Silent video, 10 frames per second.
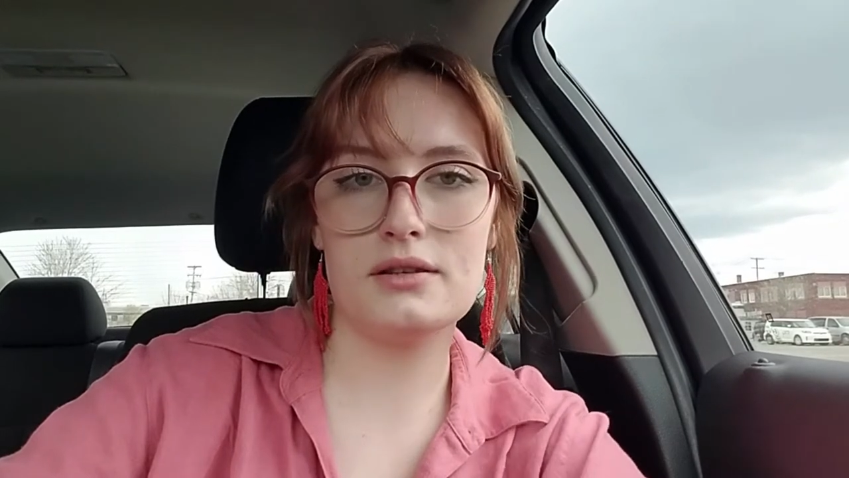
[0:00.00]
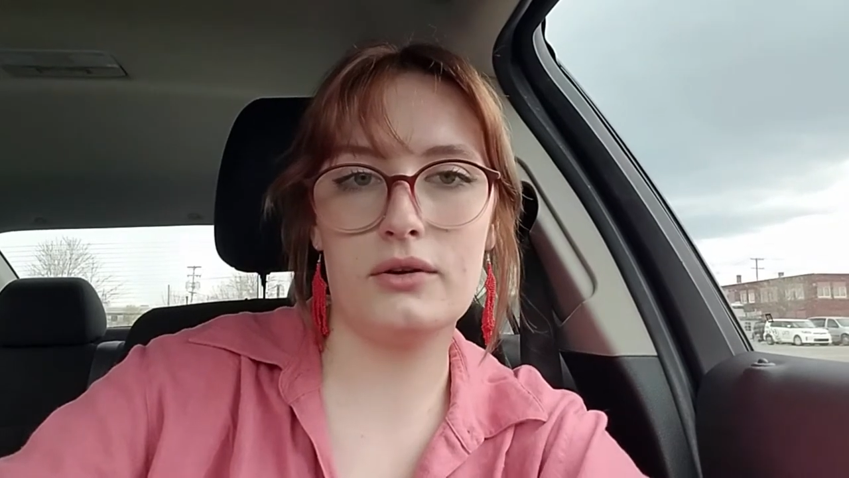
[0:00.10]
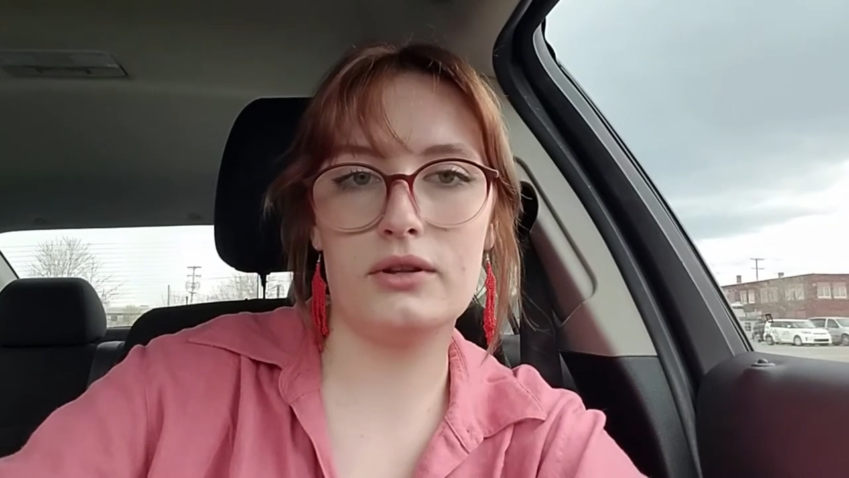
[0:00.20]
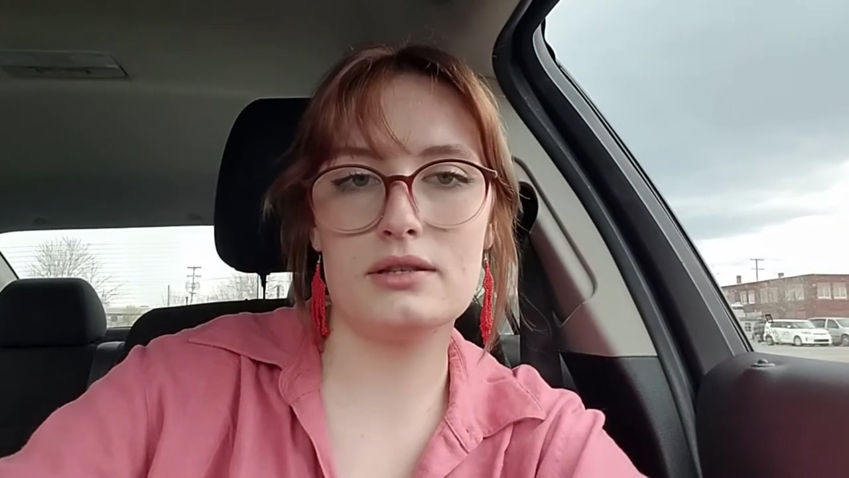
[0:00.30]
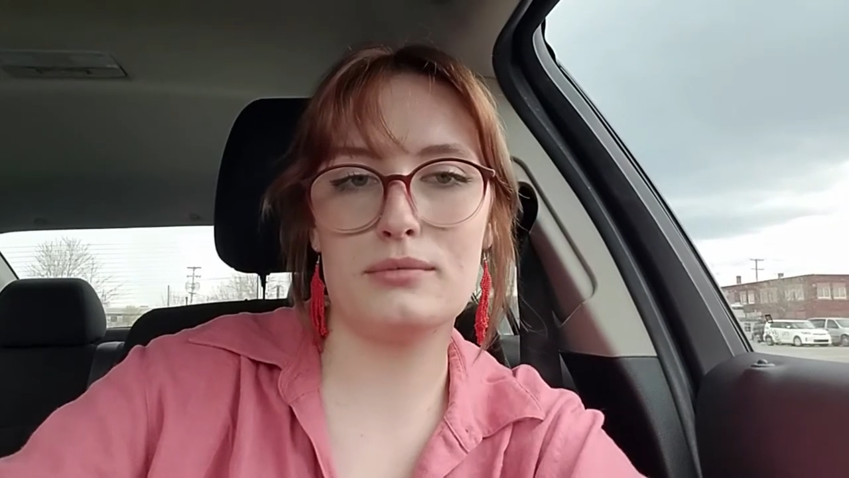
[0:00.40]

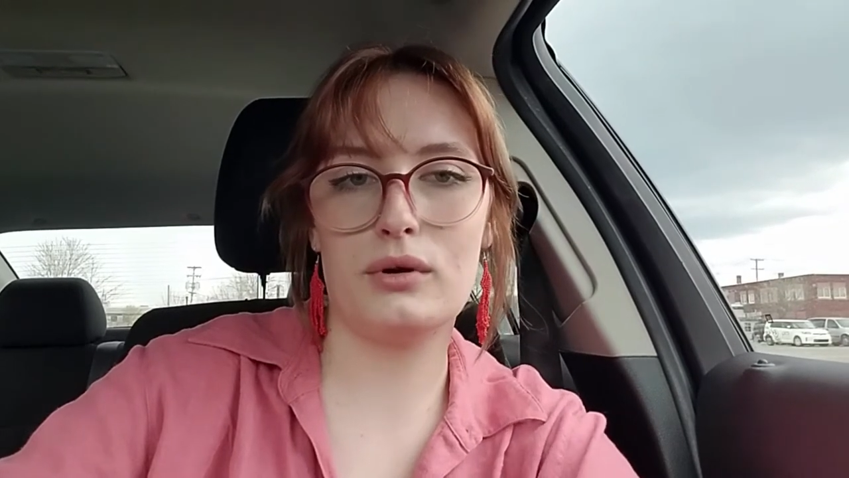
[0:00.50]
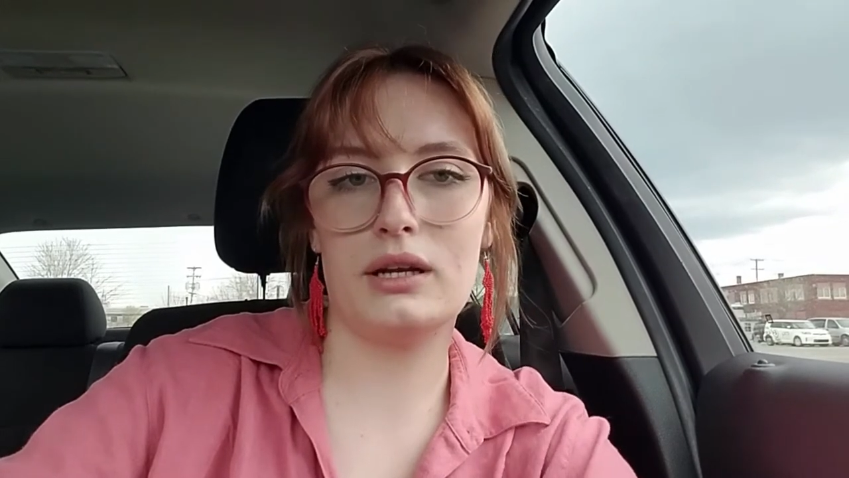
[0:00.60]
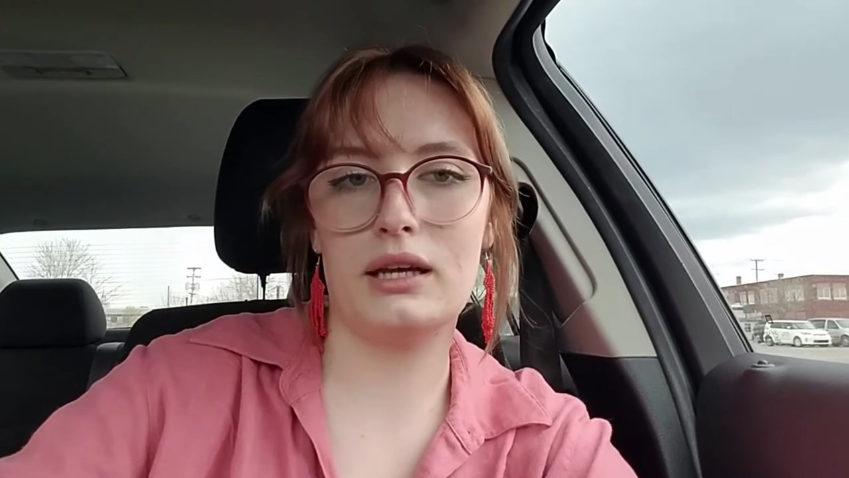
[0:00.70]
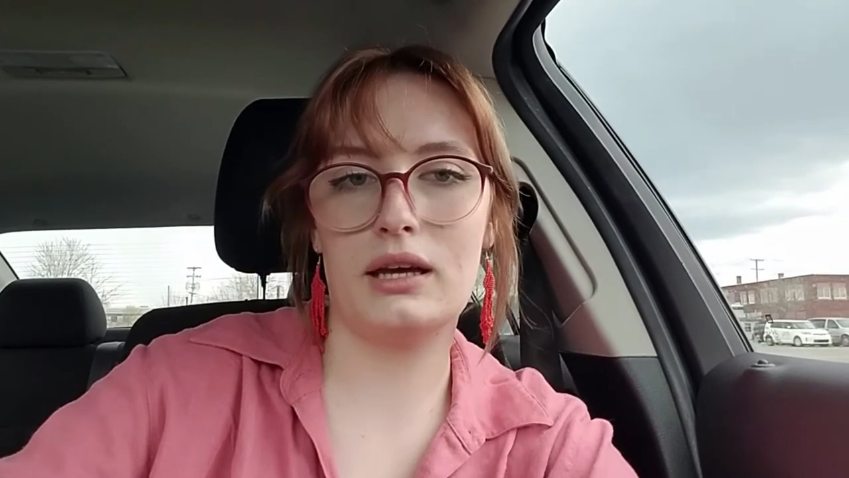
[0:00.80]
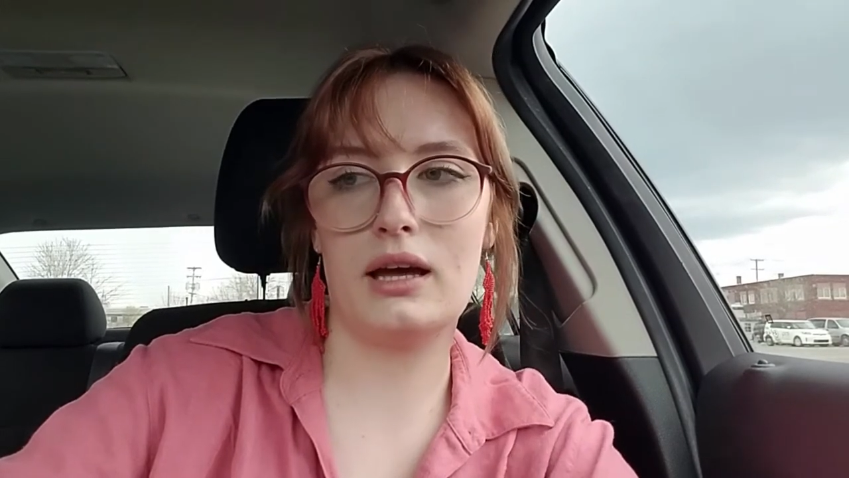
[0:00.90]
so this
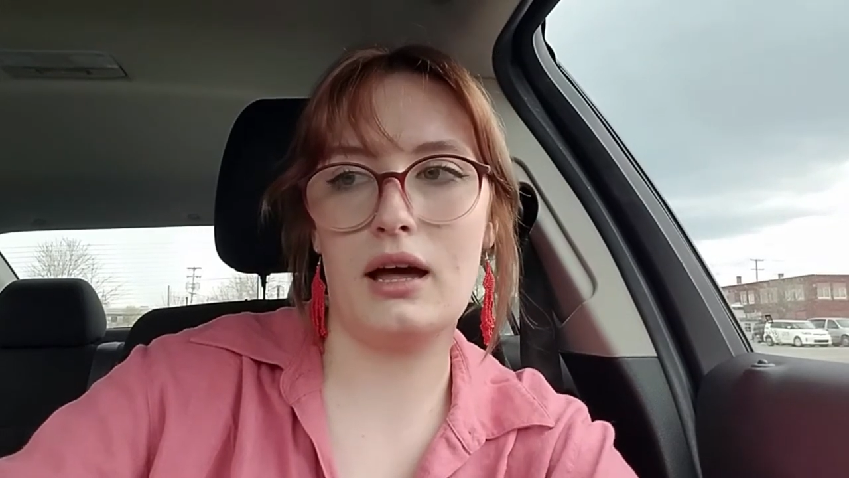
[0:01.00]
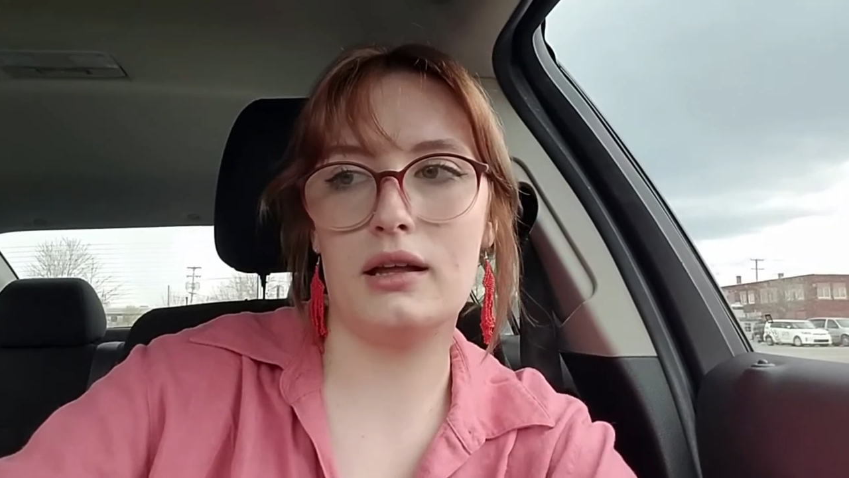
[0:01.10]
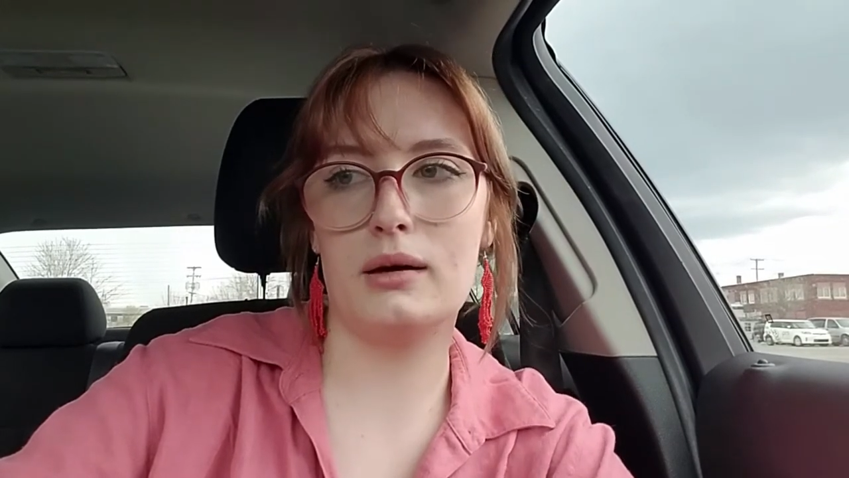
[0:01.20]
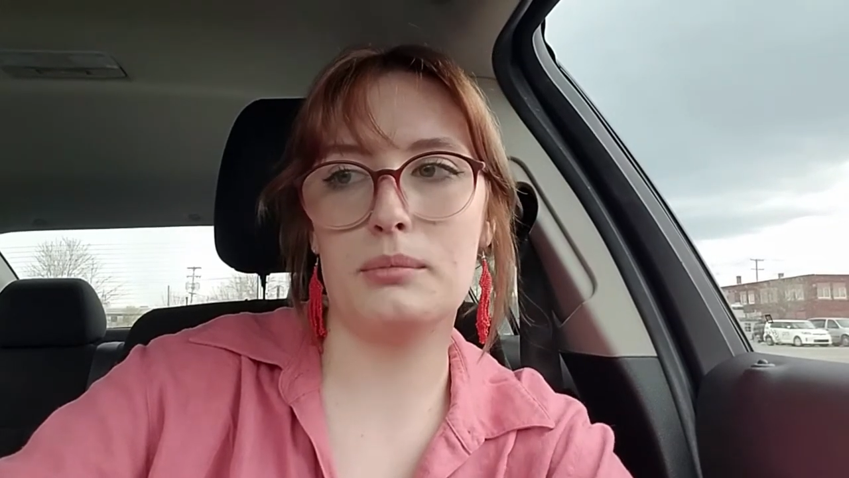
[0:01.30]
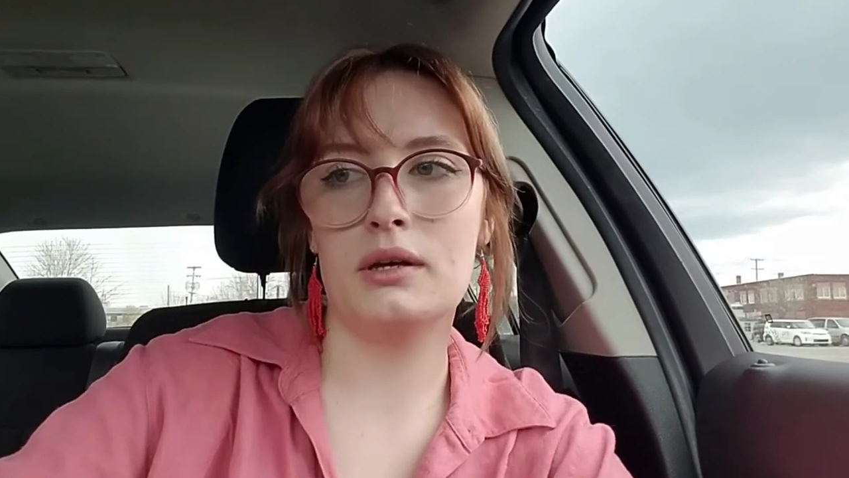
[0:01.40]
morning I got
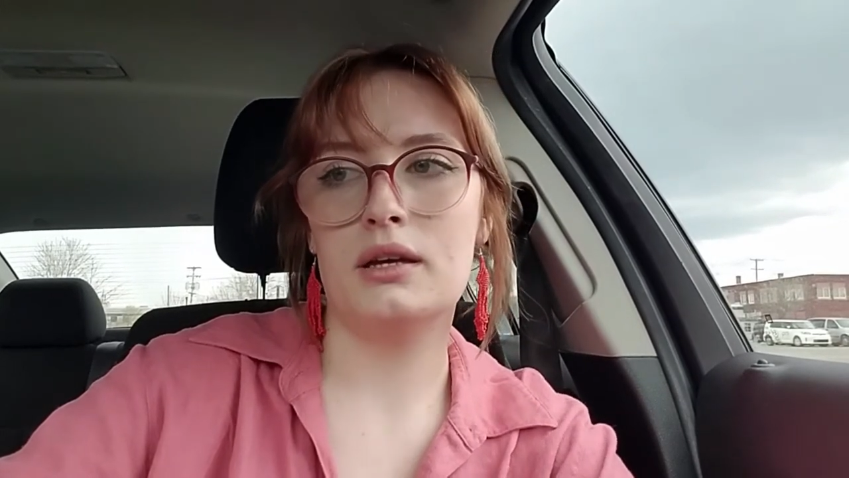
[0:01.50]
up